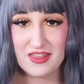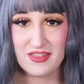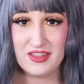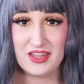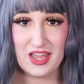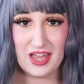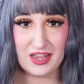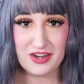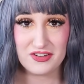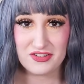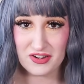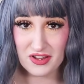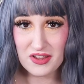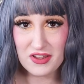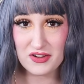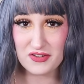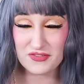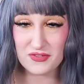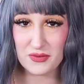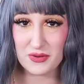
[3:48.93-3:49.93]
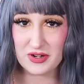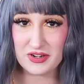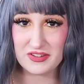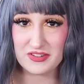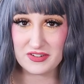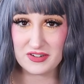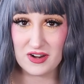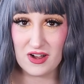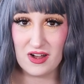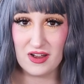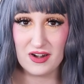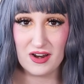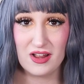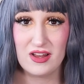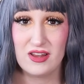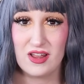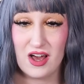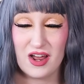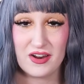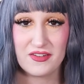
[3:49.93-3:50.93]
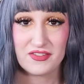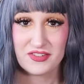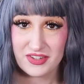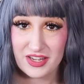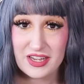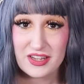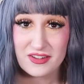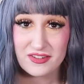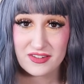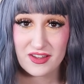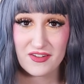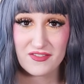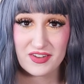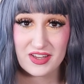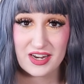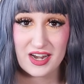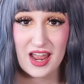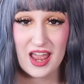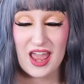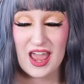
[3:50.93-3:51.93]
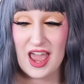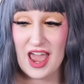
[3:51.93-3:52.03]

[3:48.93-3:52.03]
The Angelic Forest got a lot of sales of it